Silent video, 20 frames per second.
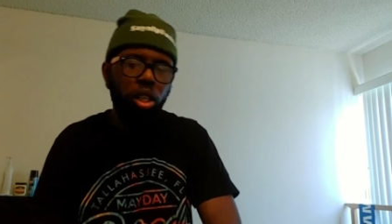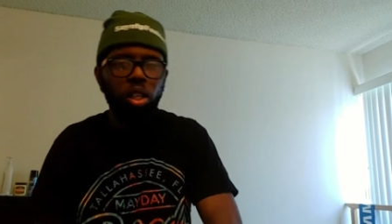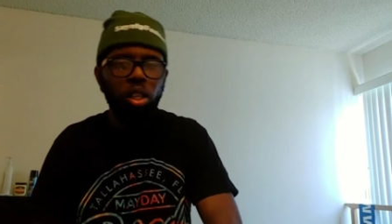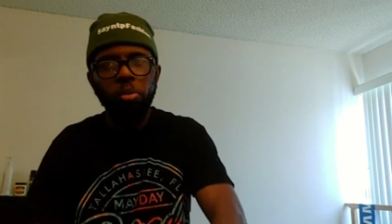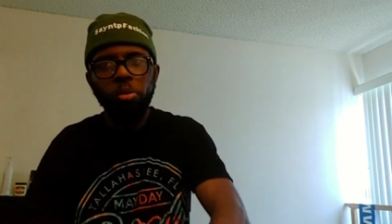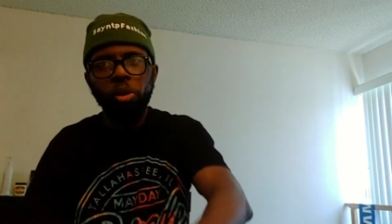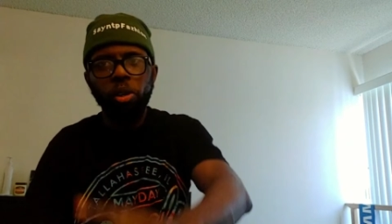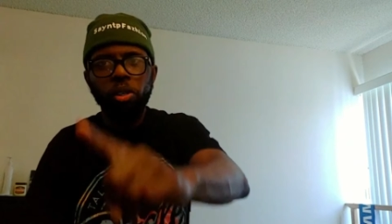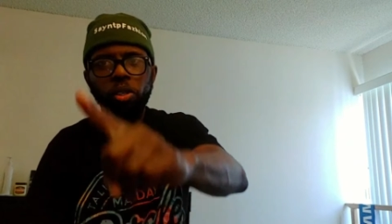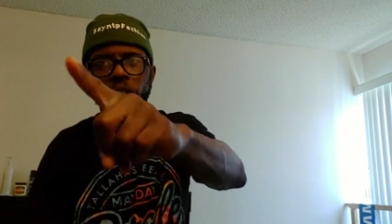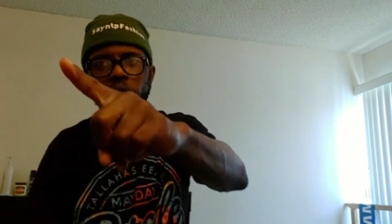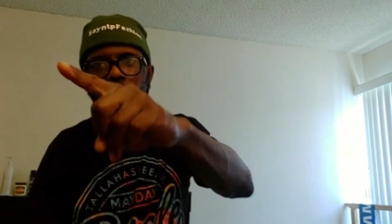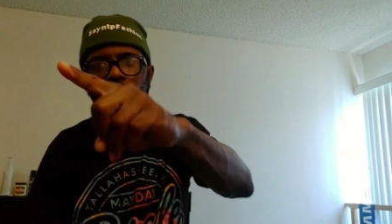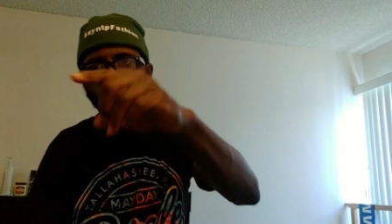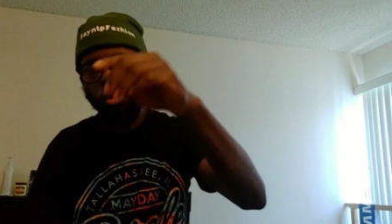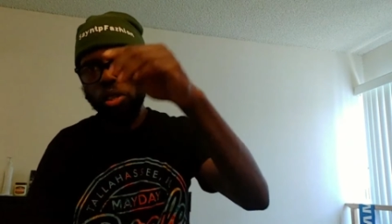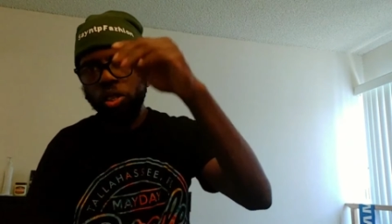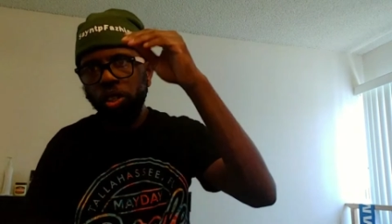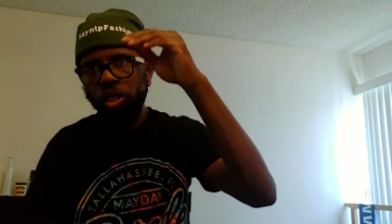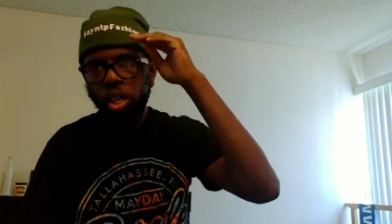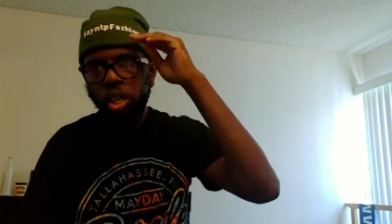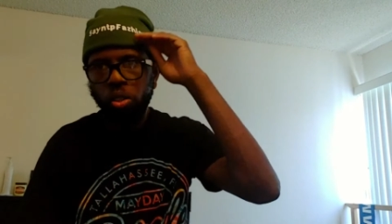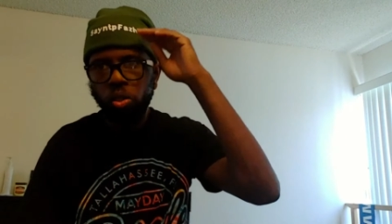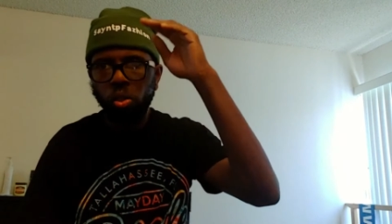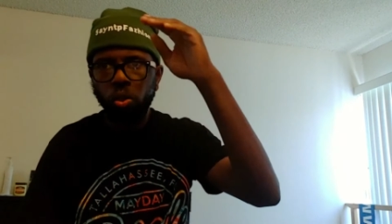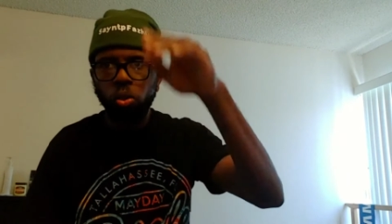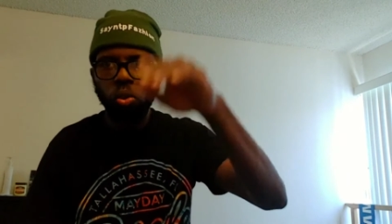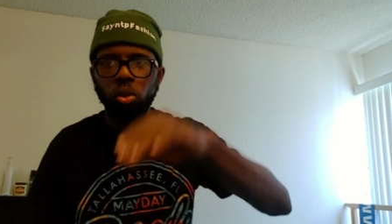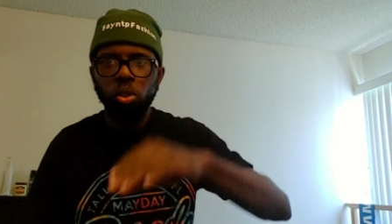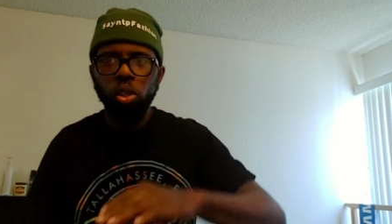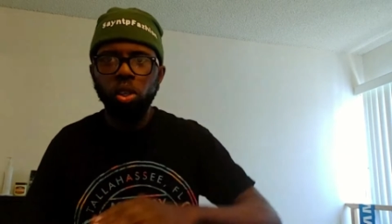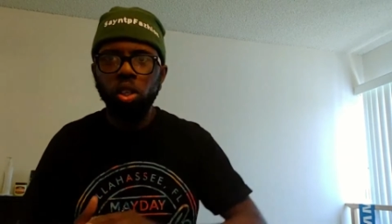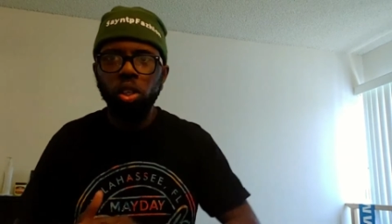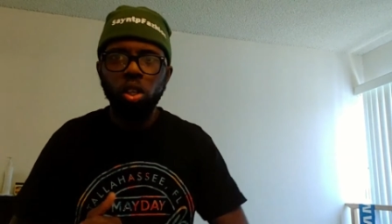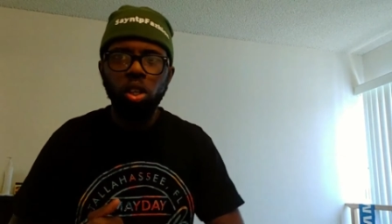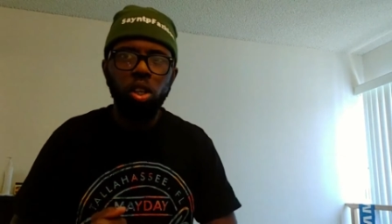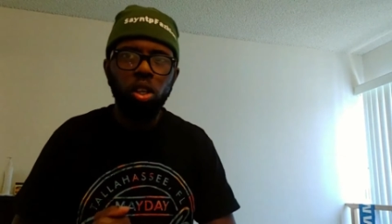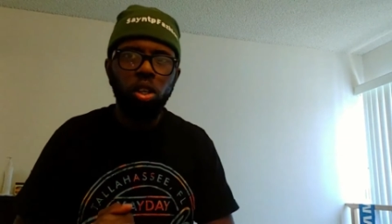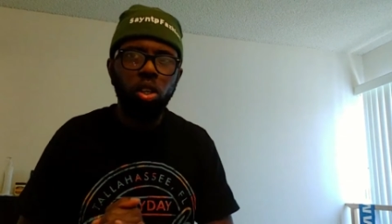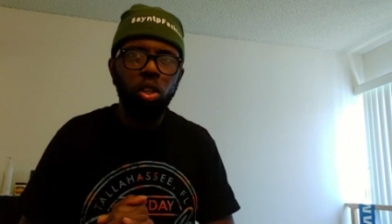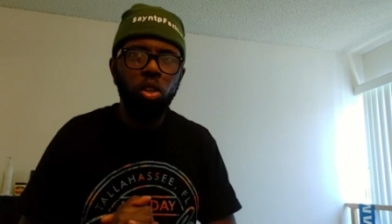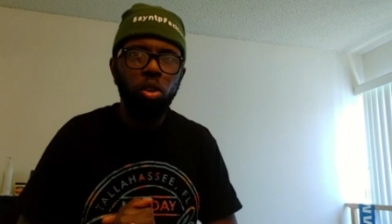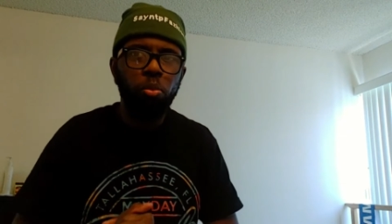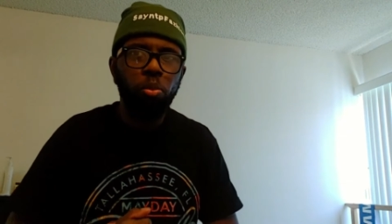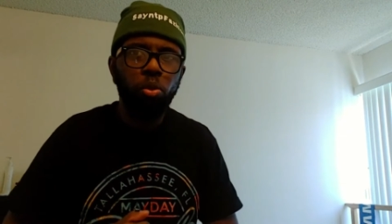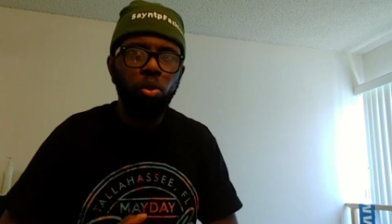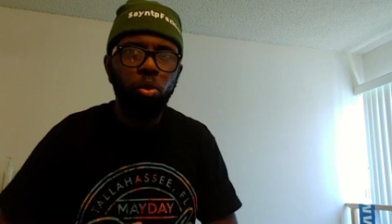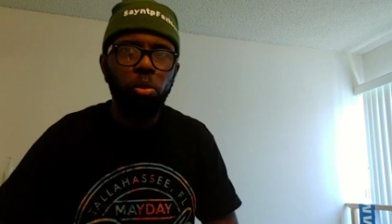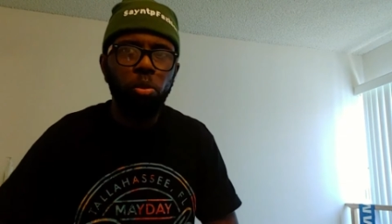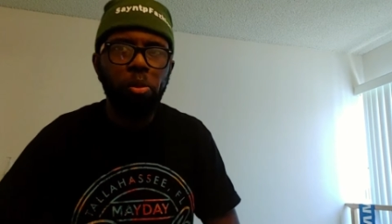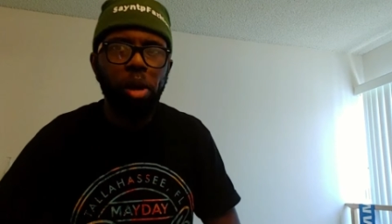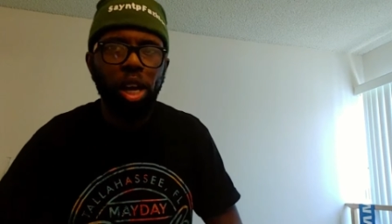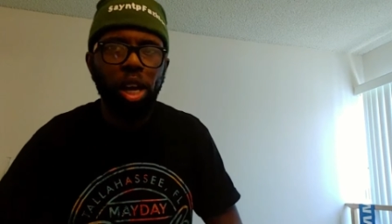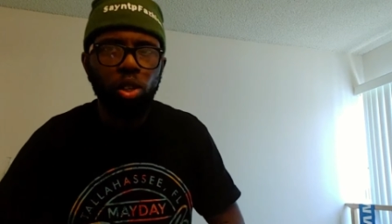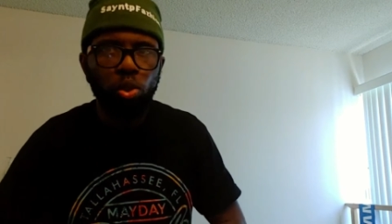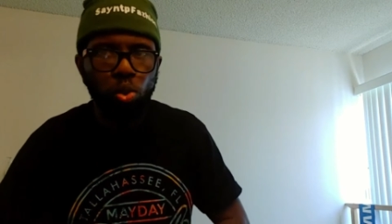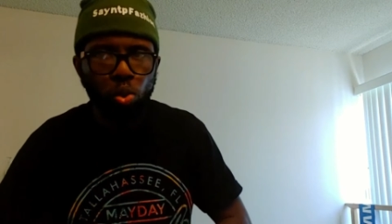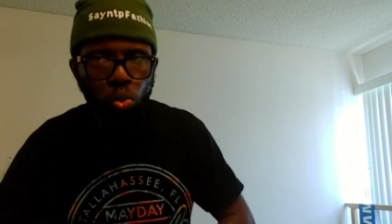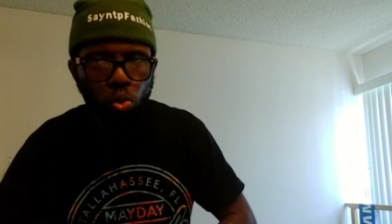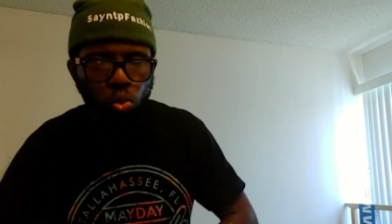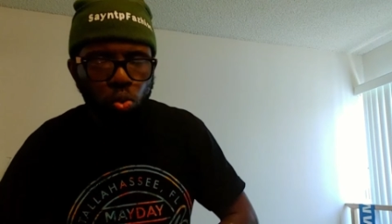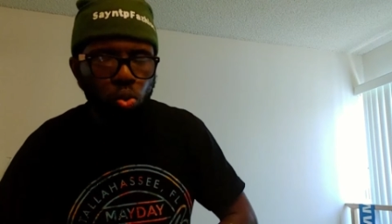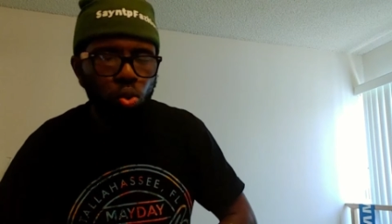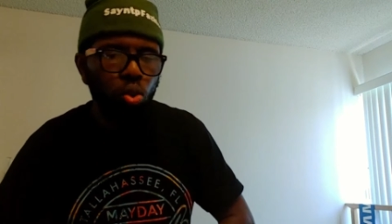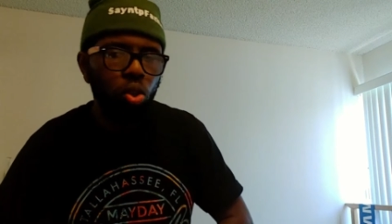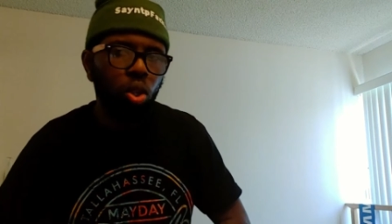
your boy Entertainment. Shout out to you. Hope you're back soon.